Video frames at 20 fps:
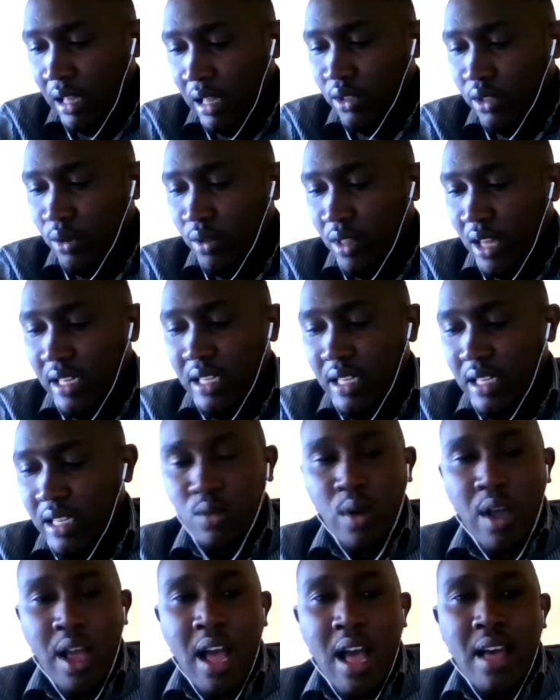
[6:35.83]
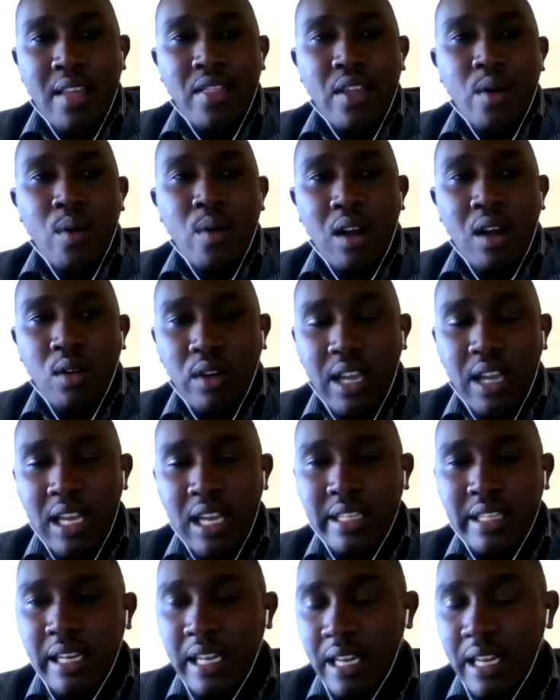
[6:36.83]
So that is where they were
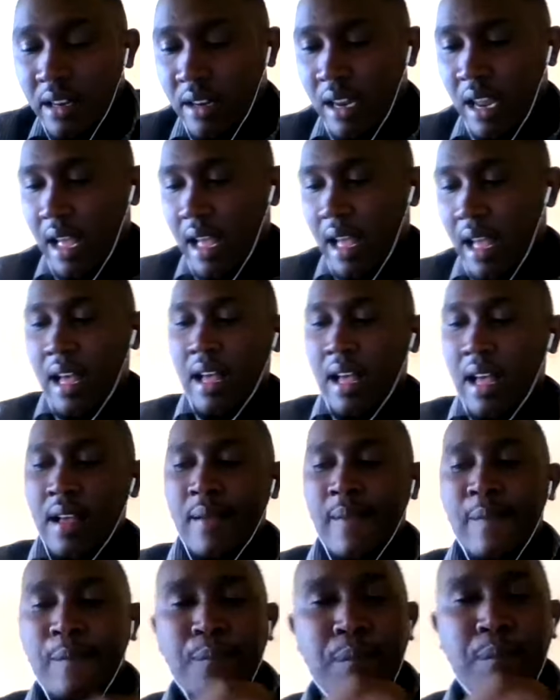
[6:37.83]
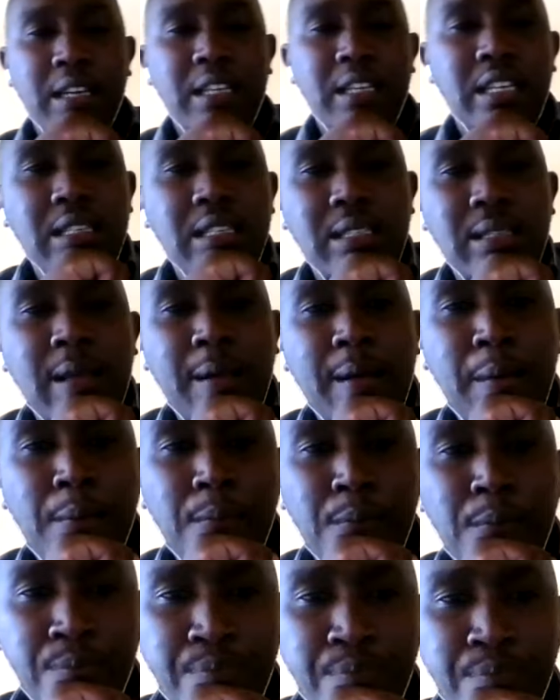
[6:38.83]
located, and it is. Um,